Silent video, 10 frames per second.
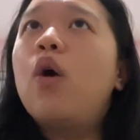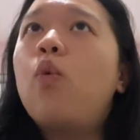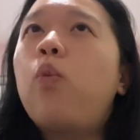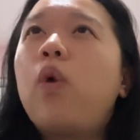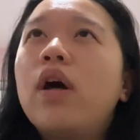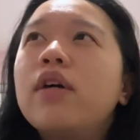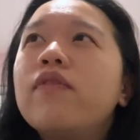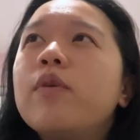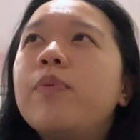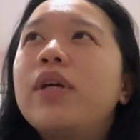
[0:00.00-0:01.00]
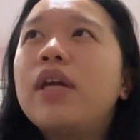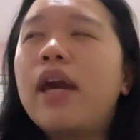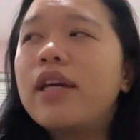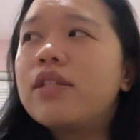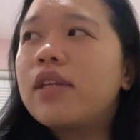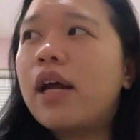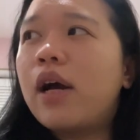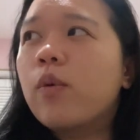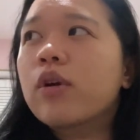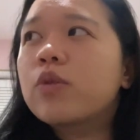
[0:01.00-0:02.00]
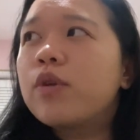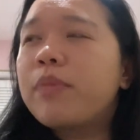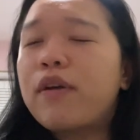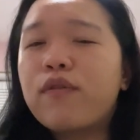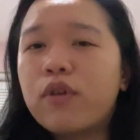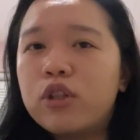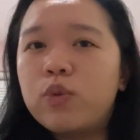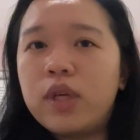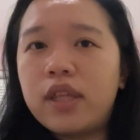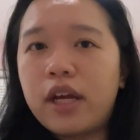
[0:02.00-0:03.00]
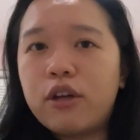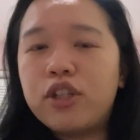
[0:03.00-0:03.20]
One of the PAs that I worked with my first week there,